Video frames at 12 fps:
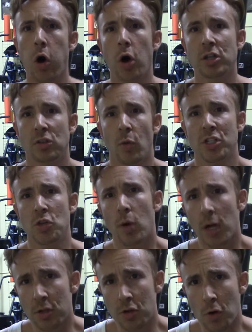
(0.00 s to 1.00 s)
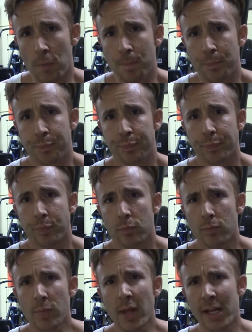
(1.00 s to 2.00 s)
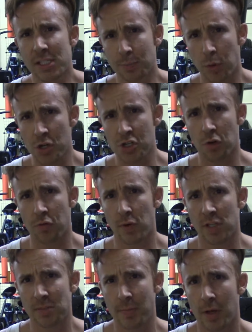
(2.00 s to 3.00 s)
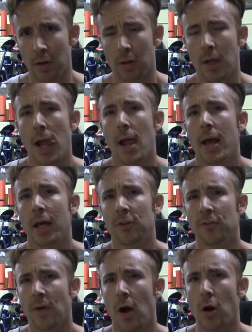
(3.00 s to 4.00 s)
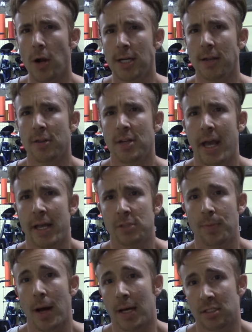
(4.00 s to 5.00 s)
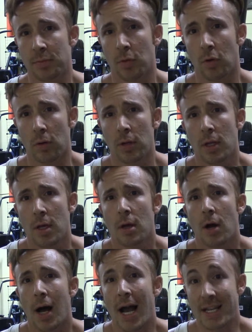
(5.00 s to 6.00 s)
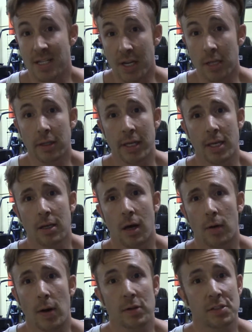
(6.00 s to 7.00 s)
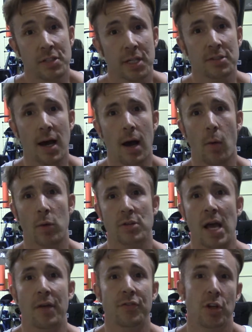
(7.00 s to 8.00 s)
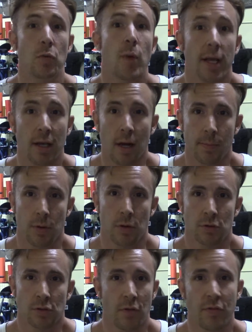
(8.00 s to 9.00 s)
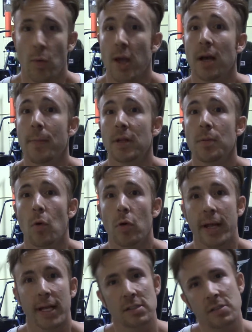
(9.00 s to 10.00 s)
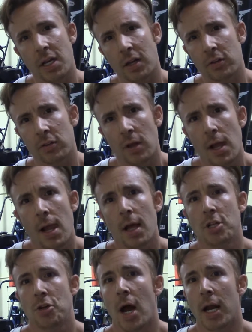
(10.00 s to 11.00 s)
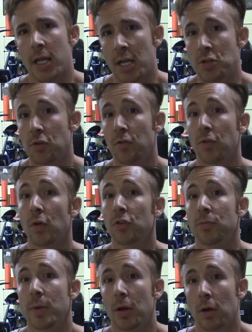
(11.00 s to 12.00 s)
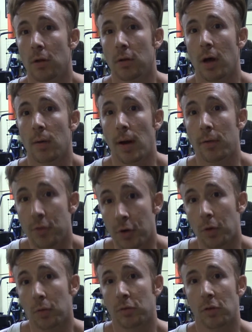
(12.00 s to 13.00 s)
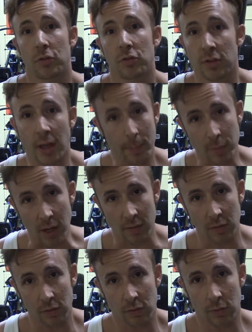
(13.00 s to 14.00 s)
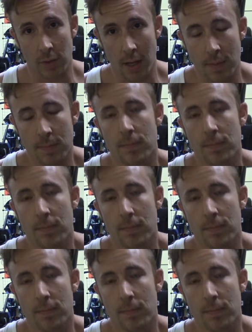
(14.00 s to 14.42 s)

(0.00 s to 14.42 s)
So what you want to do is push your first meal as far into the day as possible, ideally around 6 hours after you wake up. So if you wake up in the morning at 6, try to eat your first meal around noon. So skip breakfast, okay?